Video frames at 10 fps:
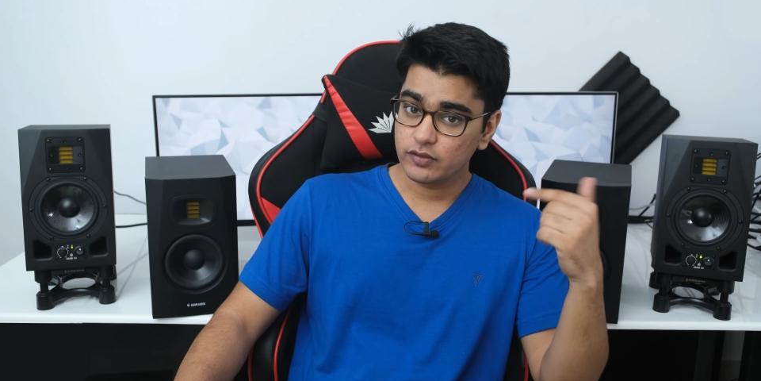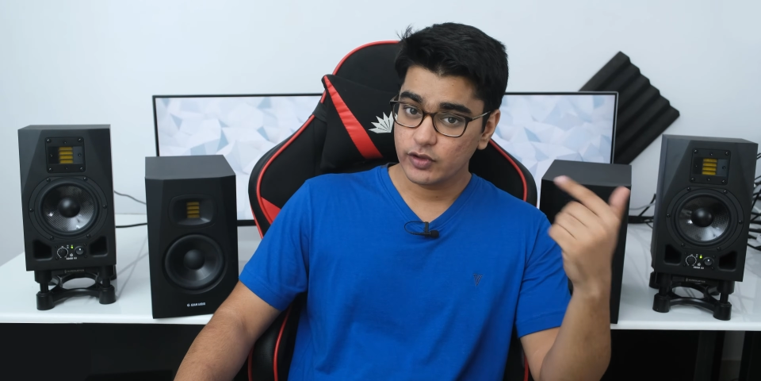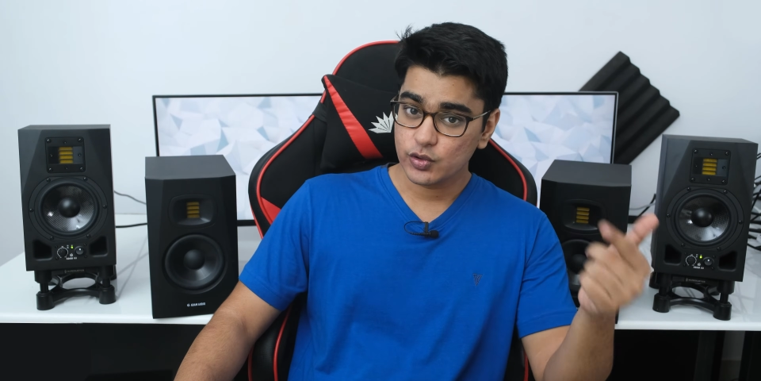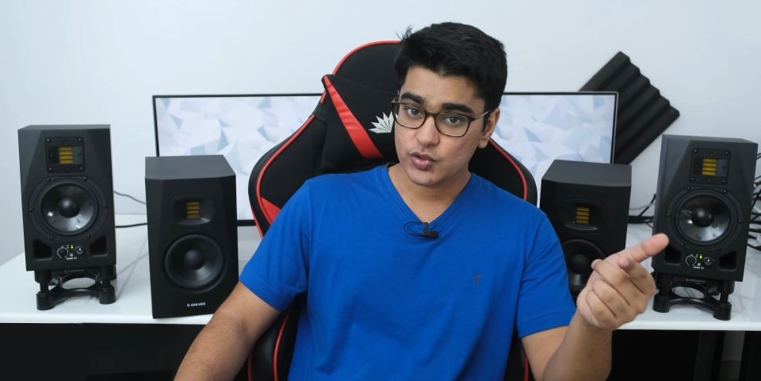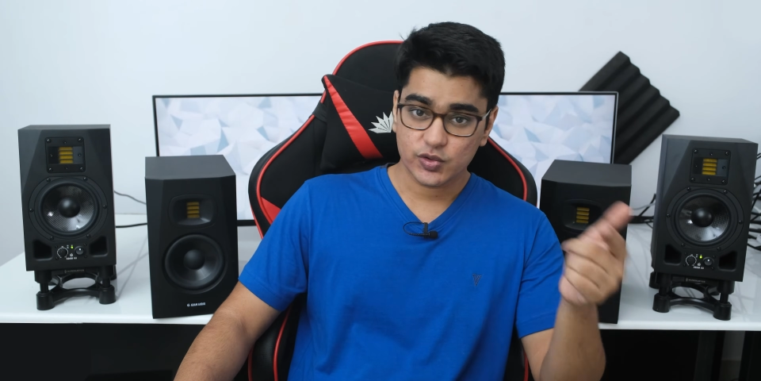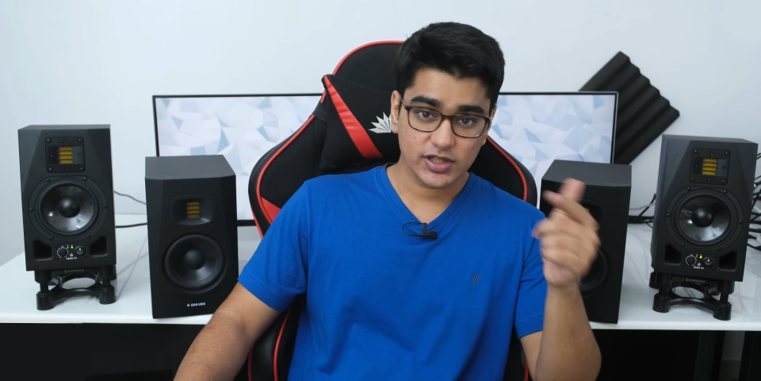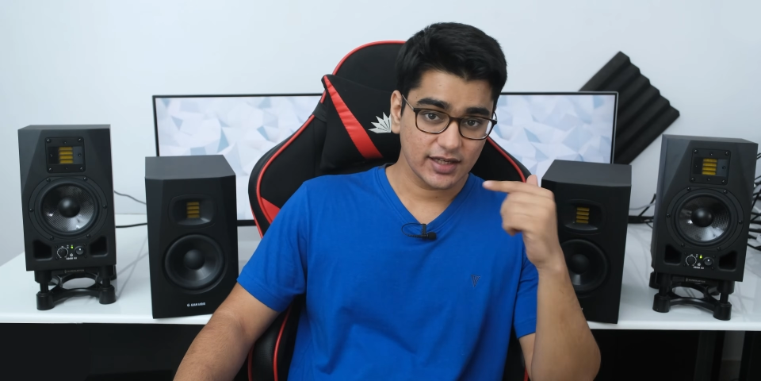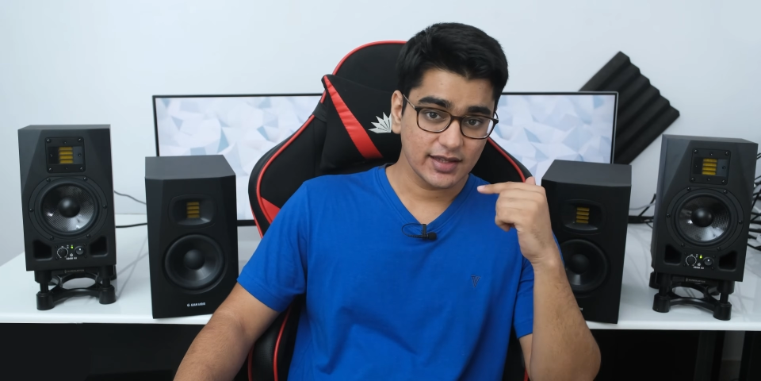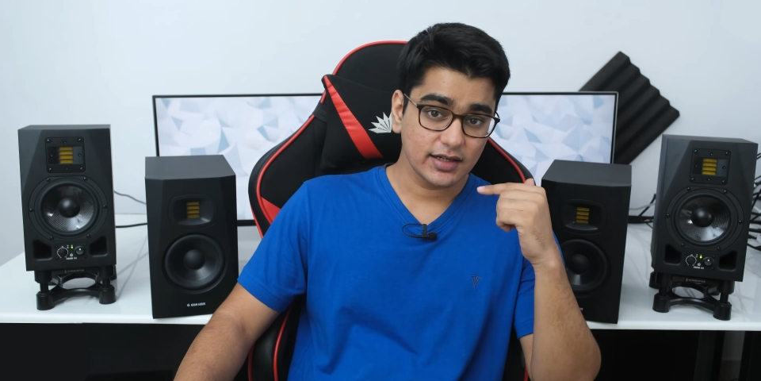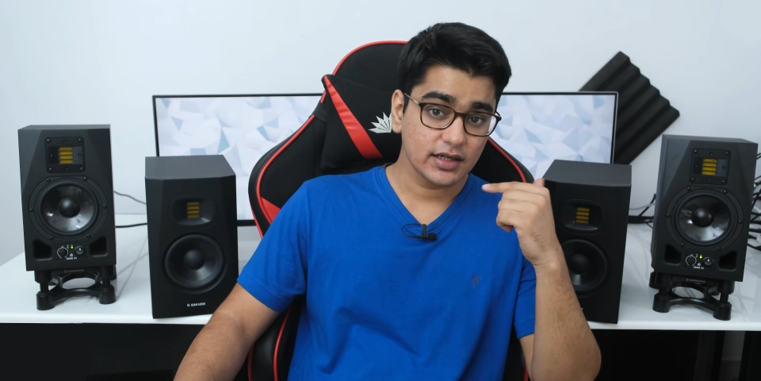reviews to
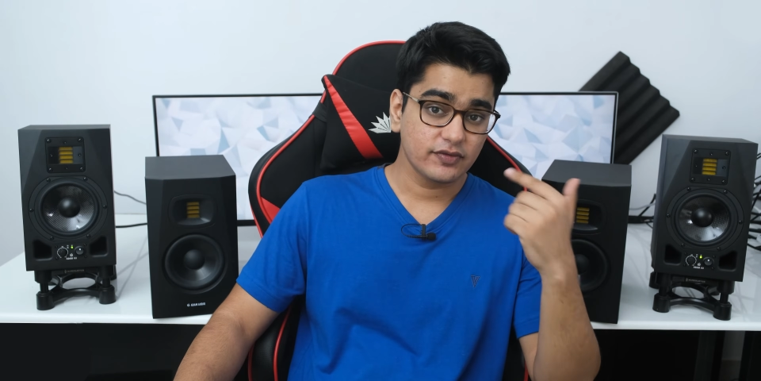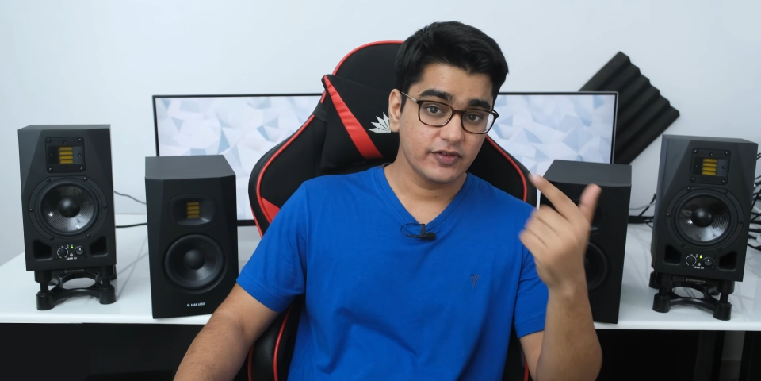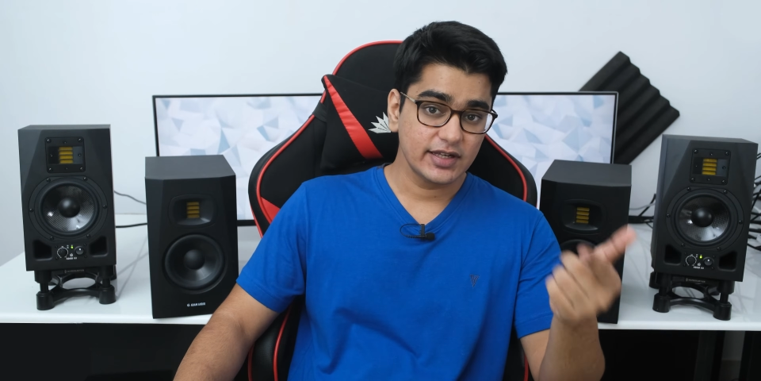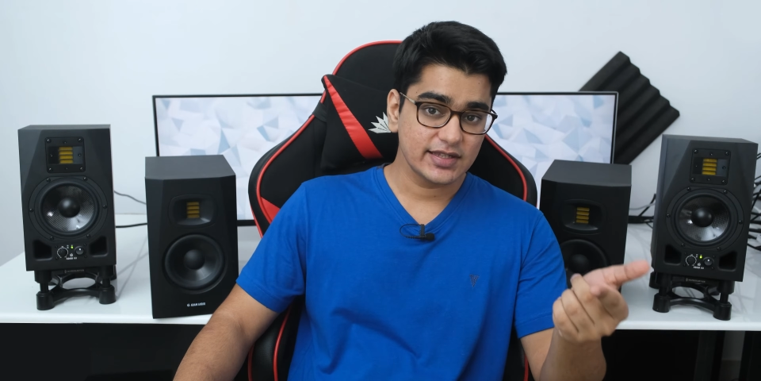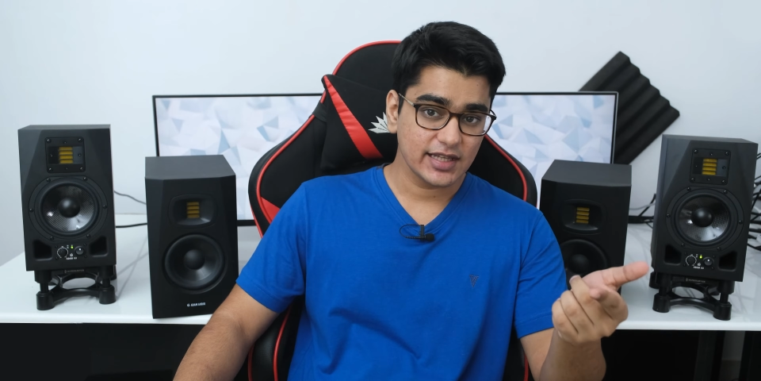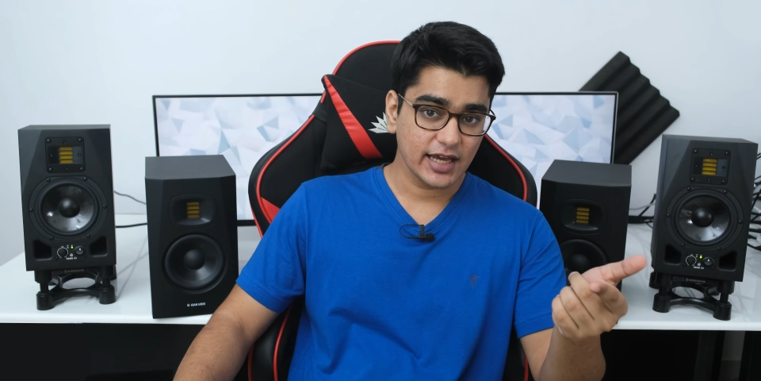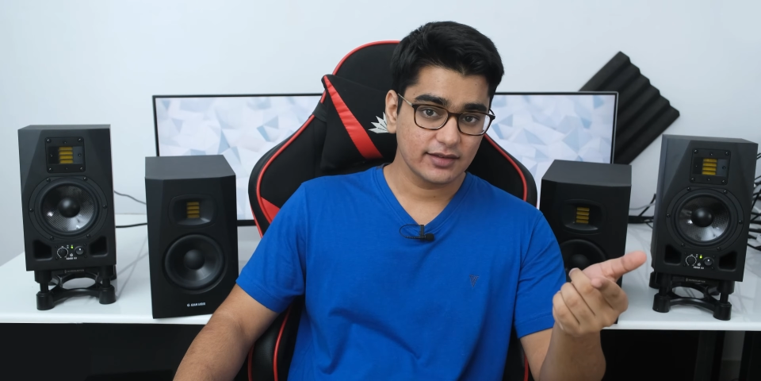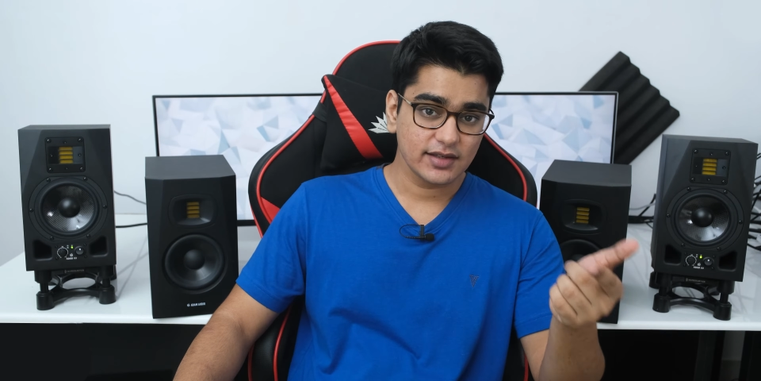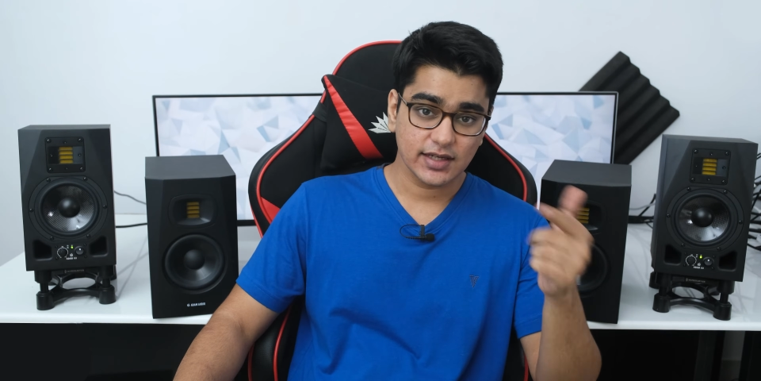say that it feels like the